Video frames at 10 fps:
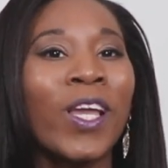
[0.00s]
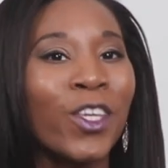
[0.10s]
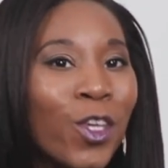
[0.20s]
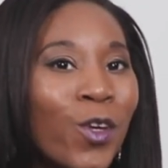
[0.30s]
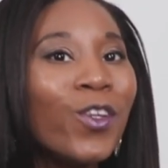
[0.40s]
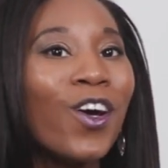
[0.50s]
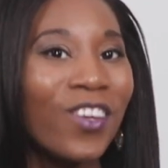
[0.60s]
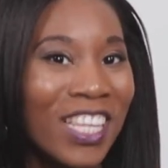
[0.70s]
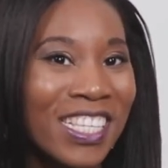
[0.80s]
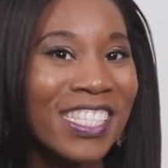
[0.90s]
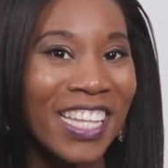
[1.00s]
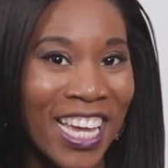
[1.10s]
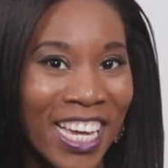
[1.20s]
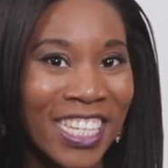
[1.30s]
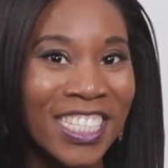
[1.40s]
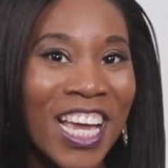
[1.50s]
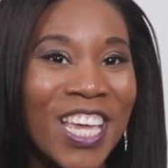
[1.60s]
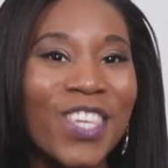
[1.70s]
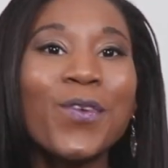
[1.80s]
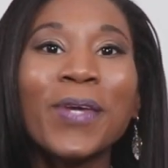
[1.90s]
You know this stage.
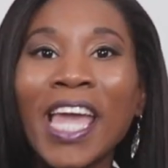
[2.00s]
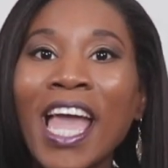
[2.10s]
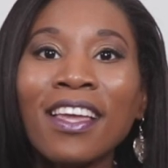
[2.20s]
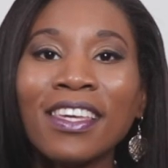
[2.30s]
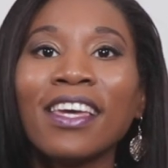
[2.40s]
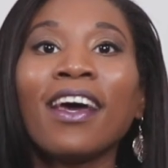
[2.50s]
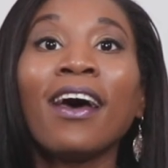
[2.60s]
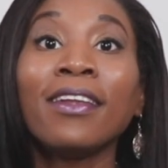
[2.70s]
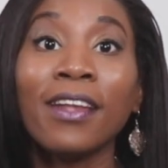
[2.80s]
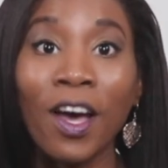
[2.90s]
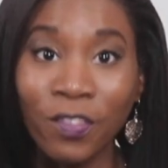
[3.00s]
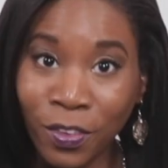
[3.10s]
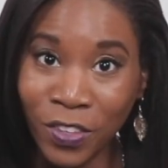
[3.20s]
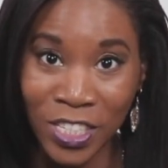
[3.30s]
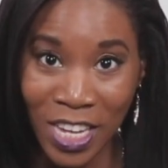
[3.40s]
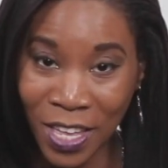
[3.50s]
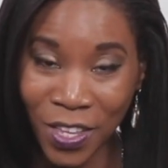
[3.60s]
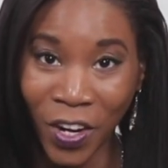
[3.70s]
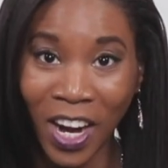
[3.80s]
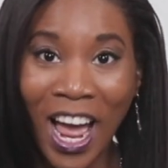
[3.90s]
You can't get enough of each
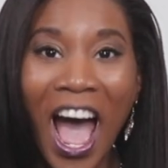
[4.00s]
other.